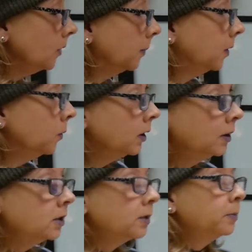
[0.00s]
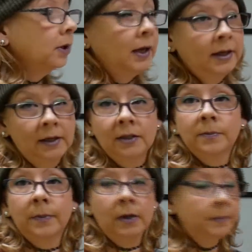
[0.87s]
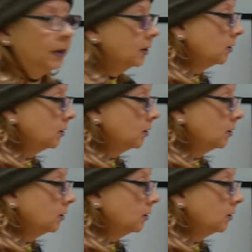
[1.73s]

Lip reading: be willing to play and experiment.